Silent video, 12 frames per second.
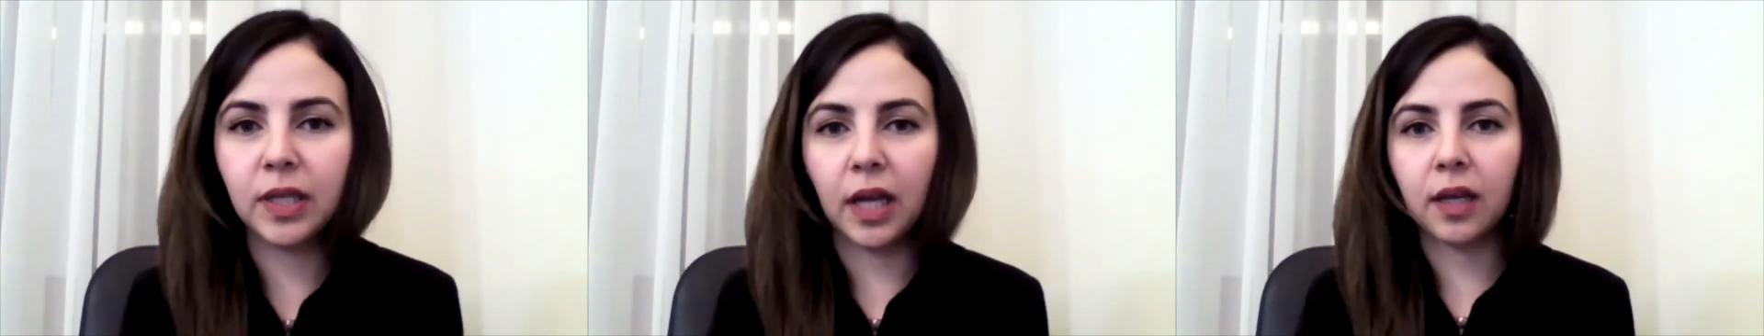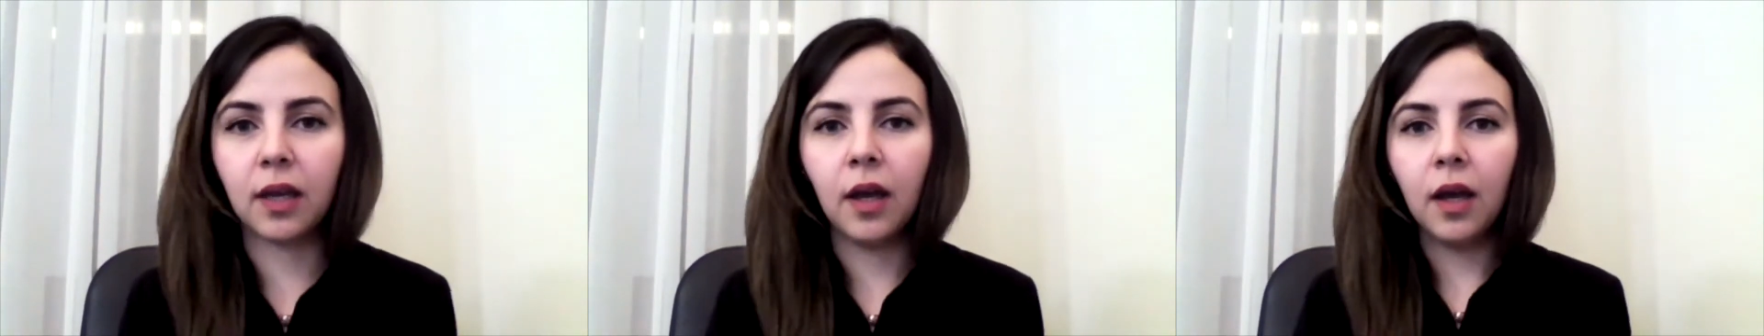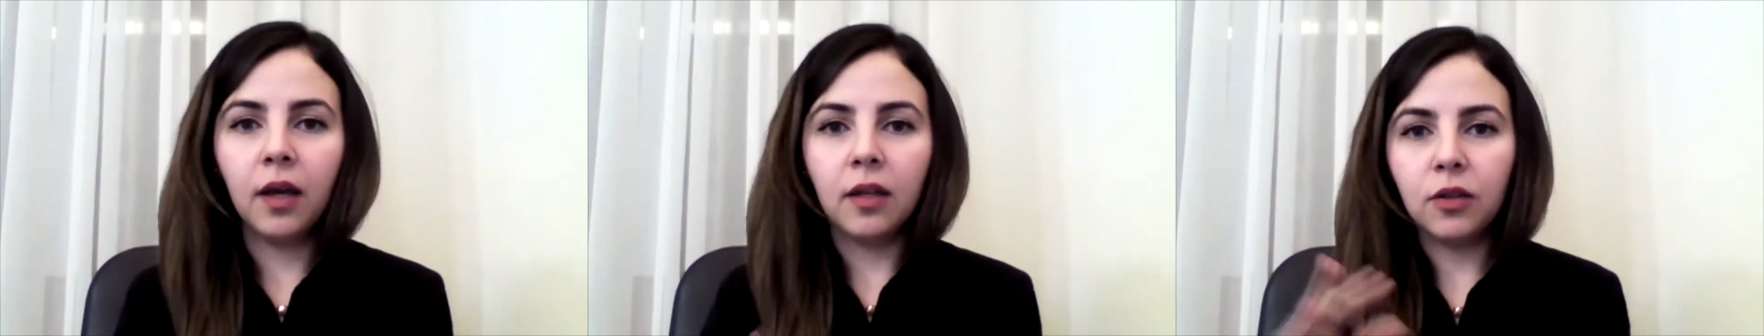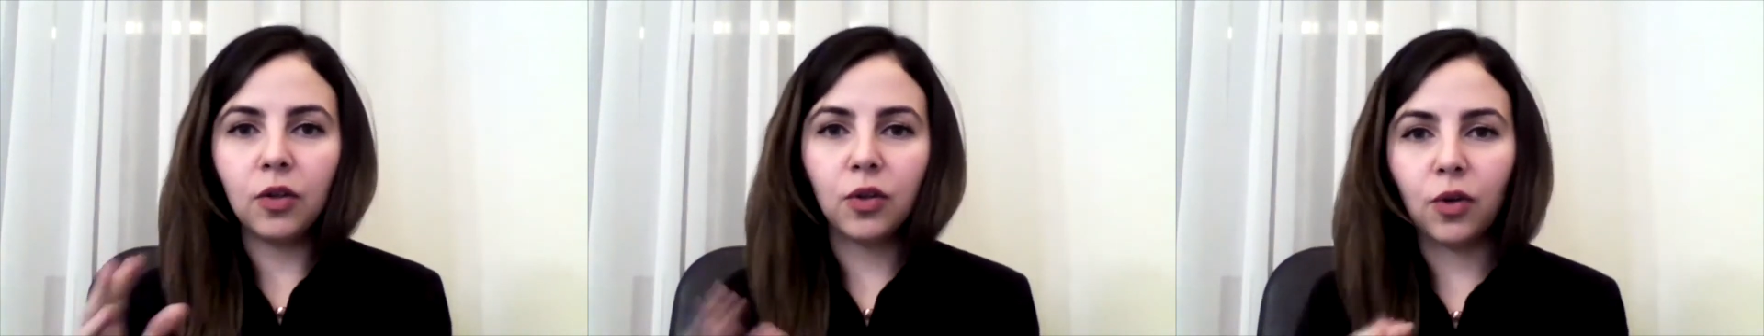I would be like,
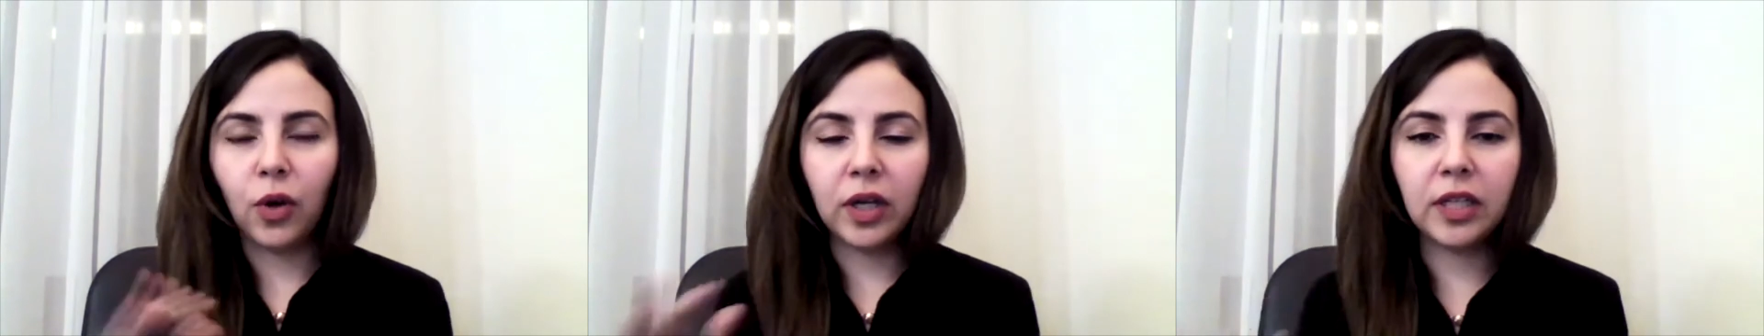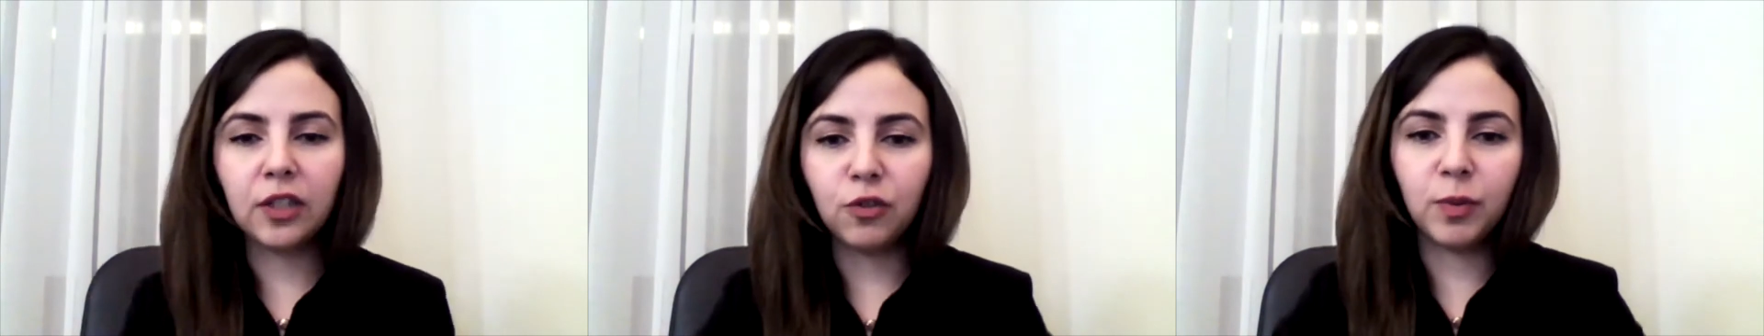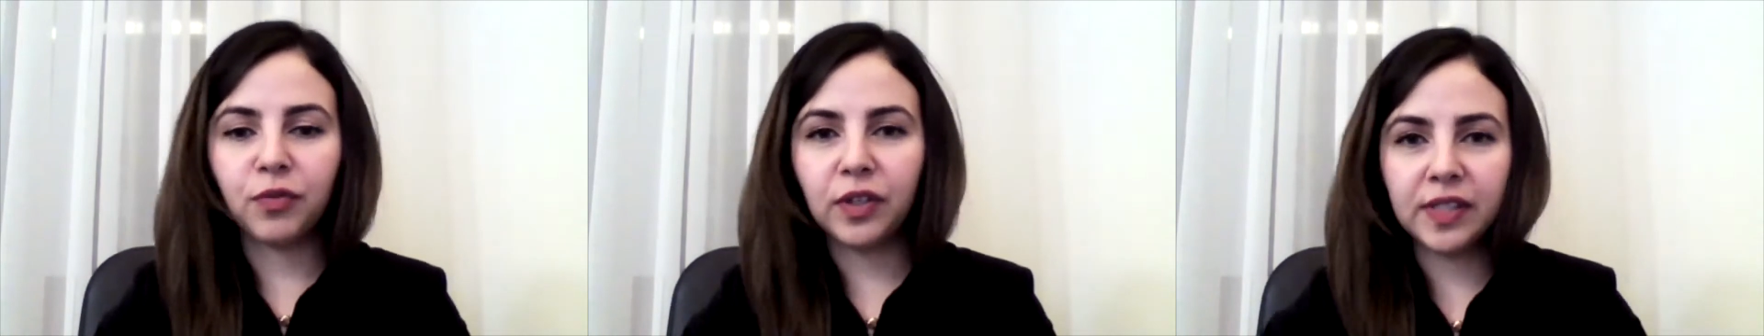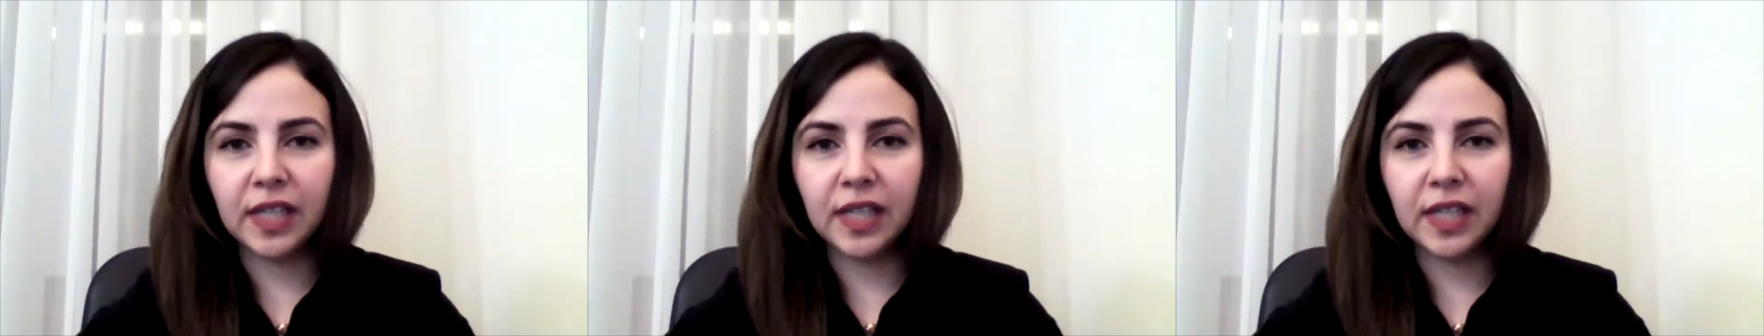no, I need to be first.